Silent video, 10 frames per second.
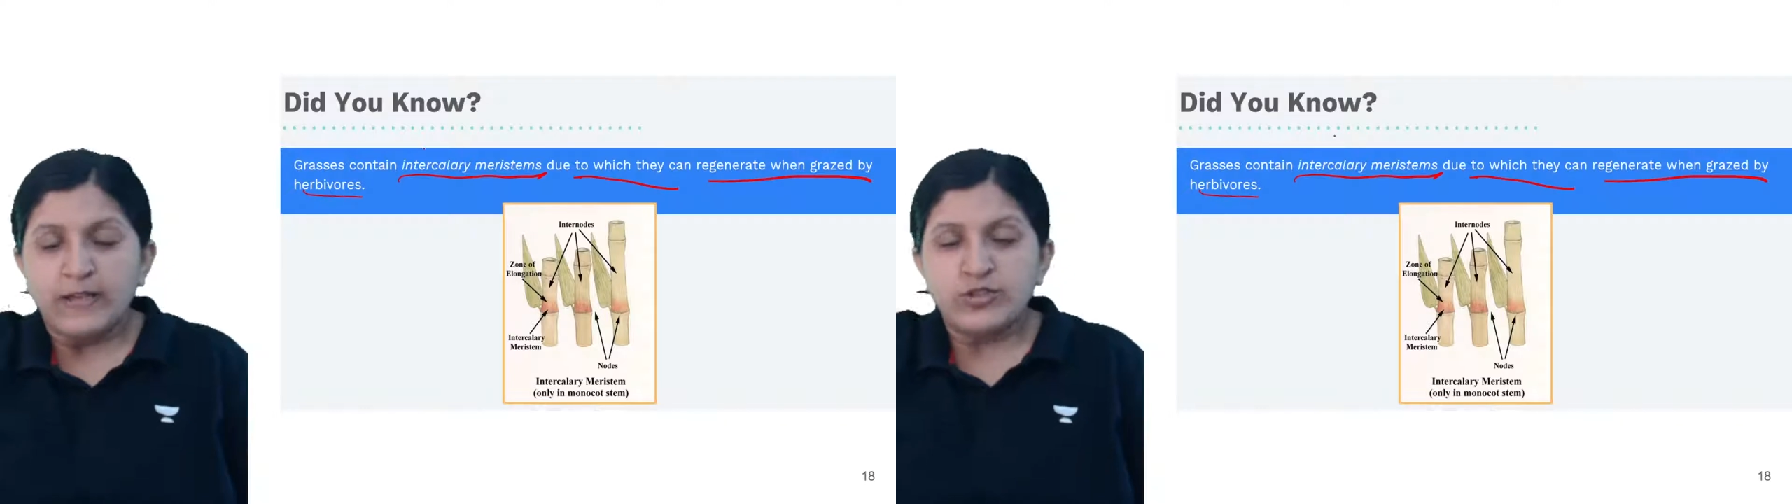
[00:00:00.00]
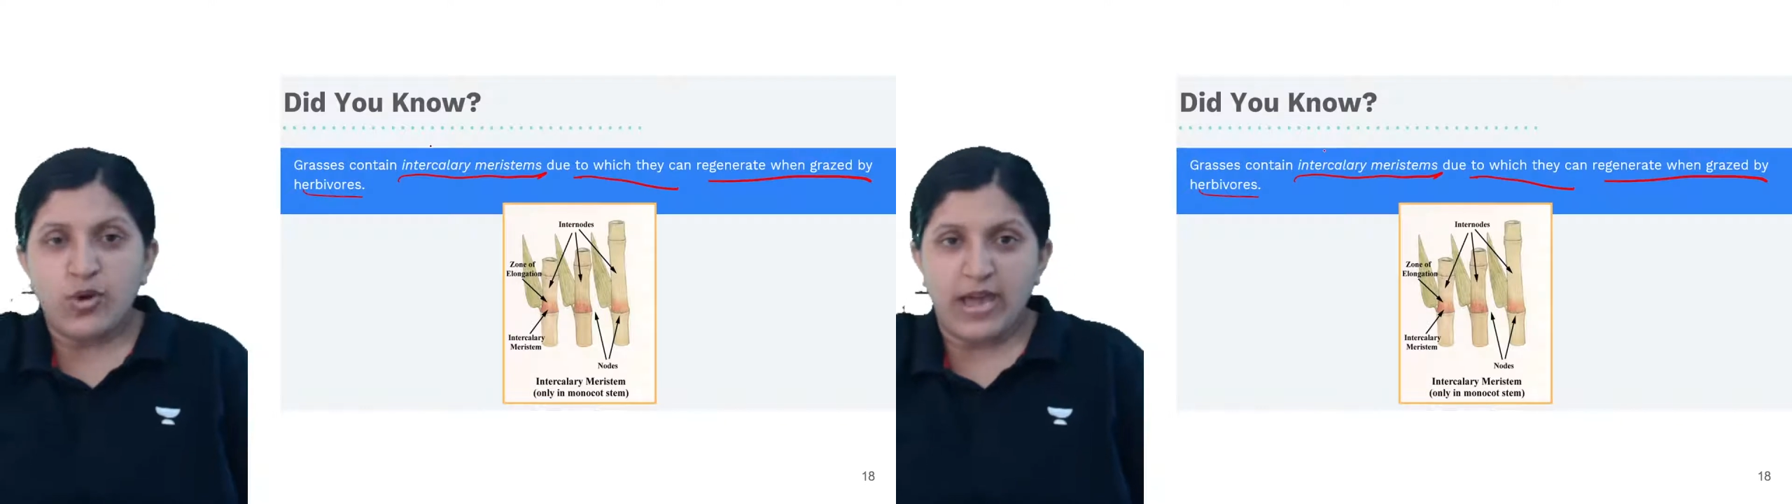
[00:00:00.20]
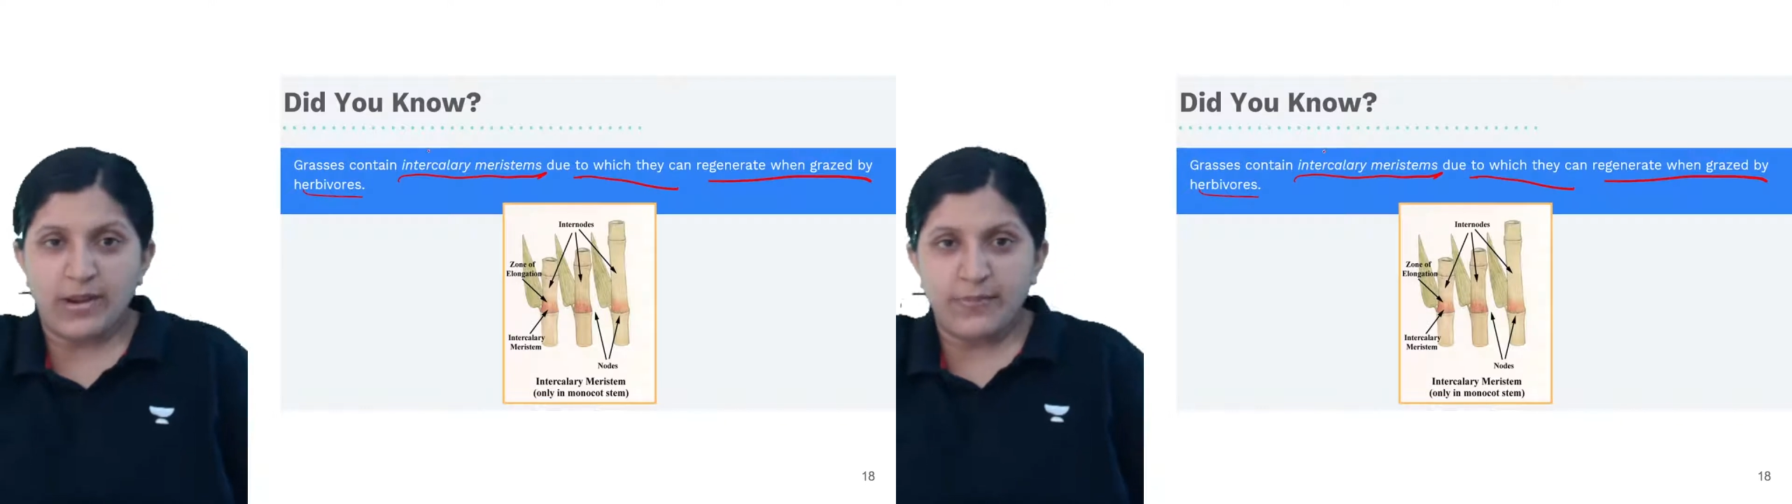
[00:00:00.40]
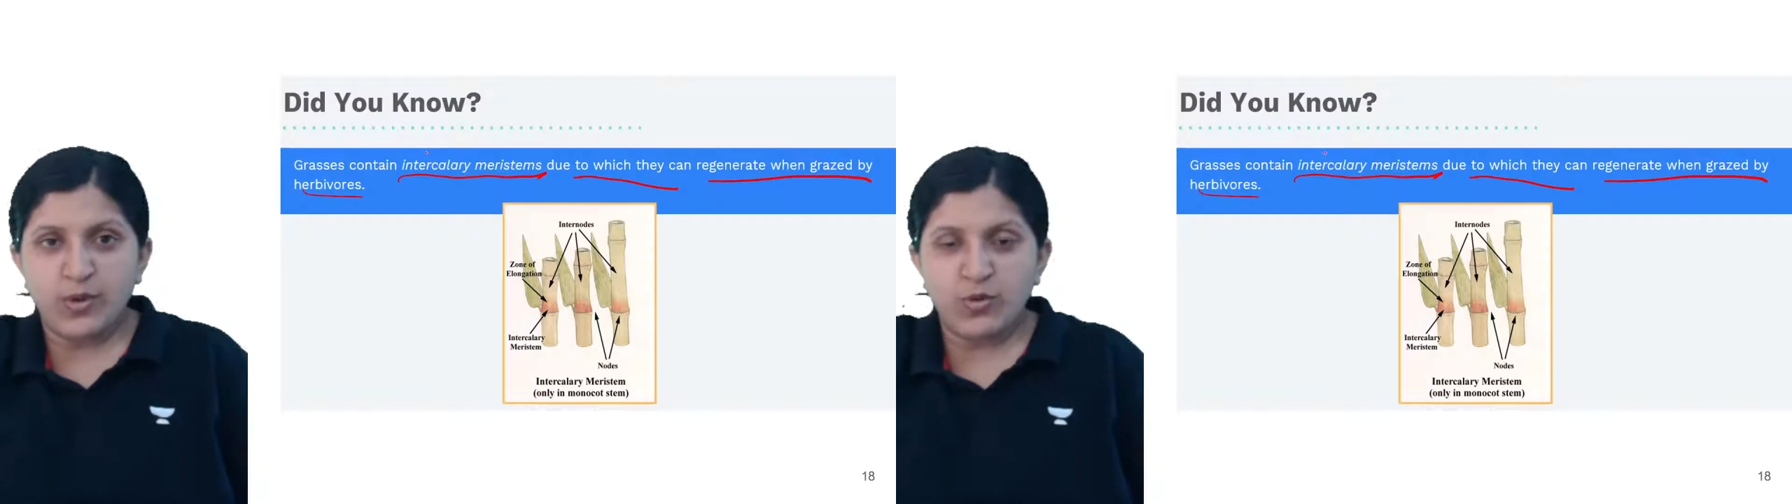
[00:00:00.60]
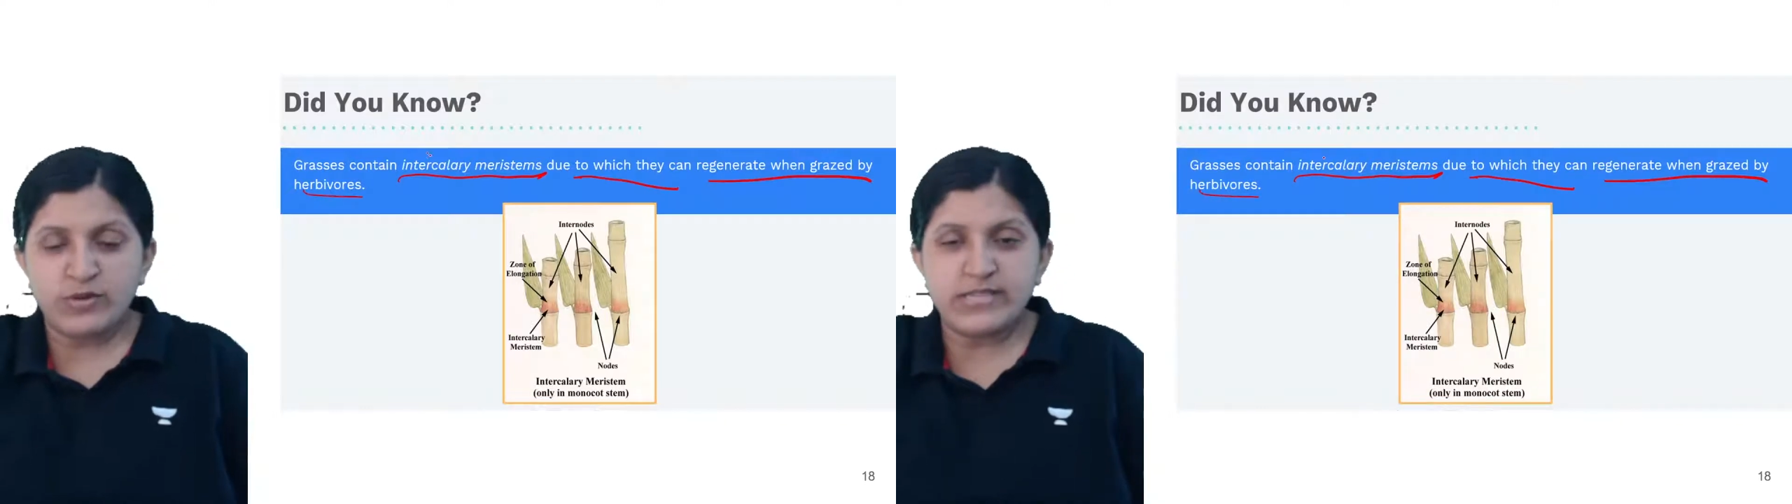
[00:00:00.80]
So
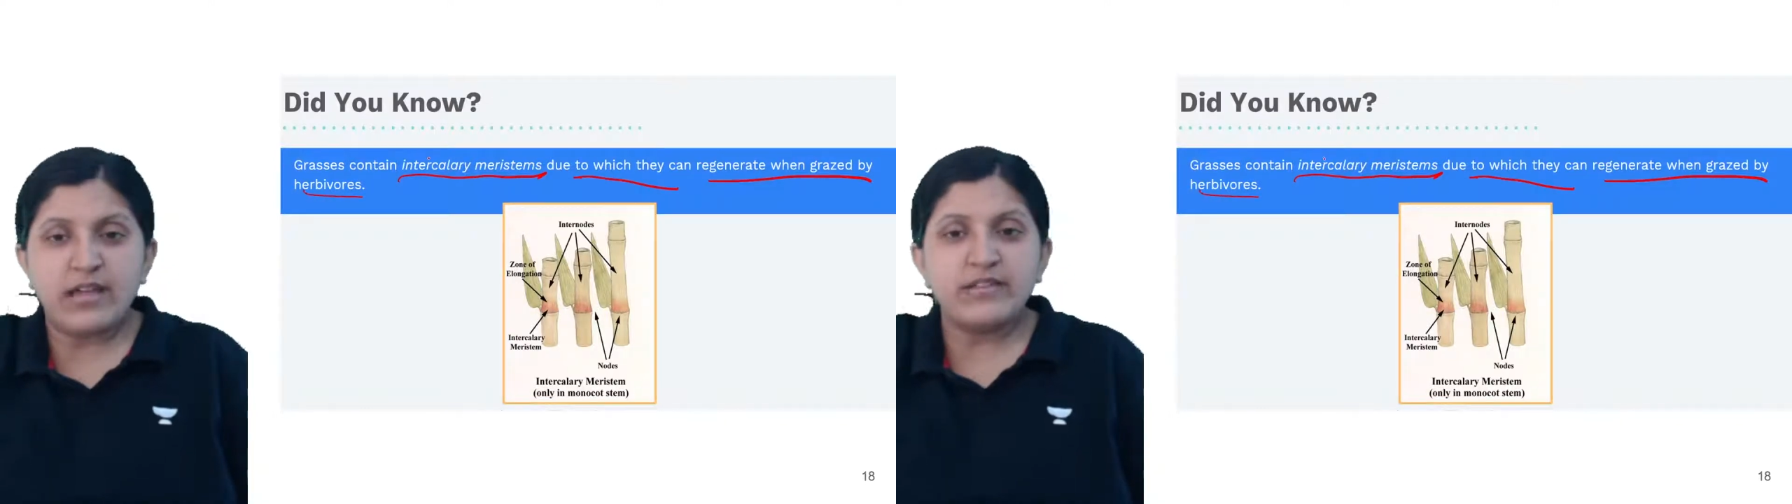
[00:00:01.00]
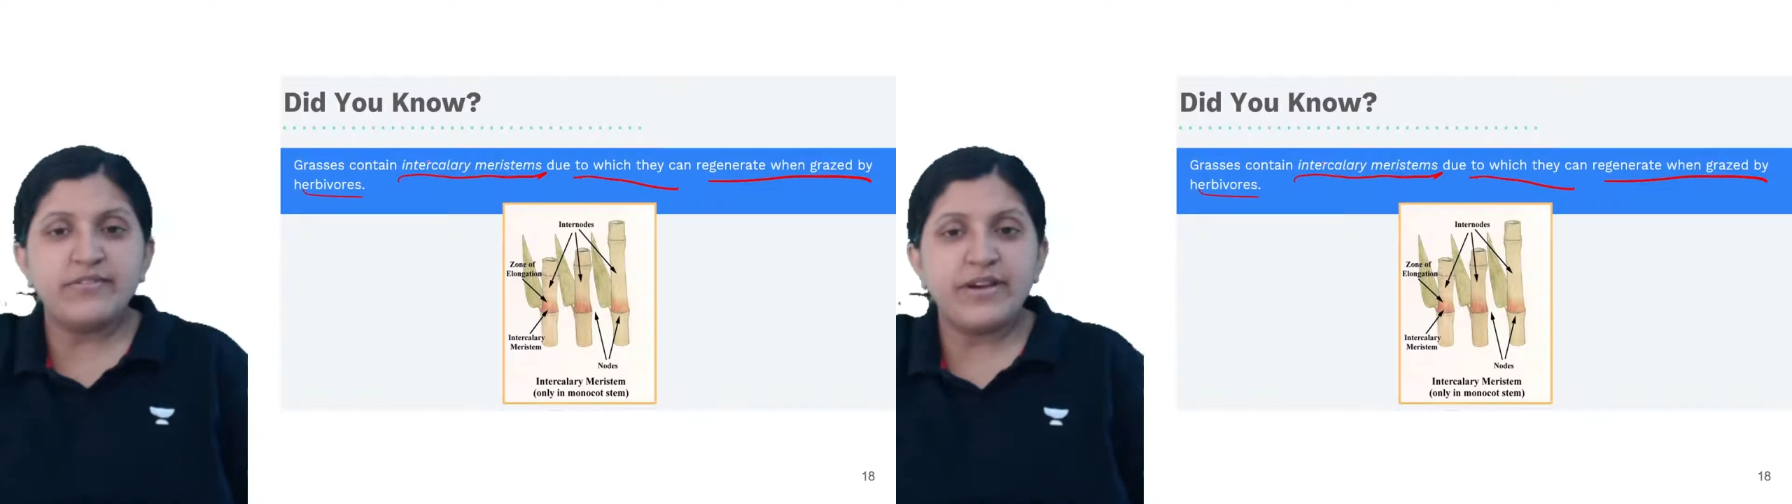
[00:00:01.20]
herbivores are the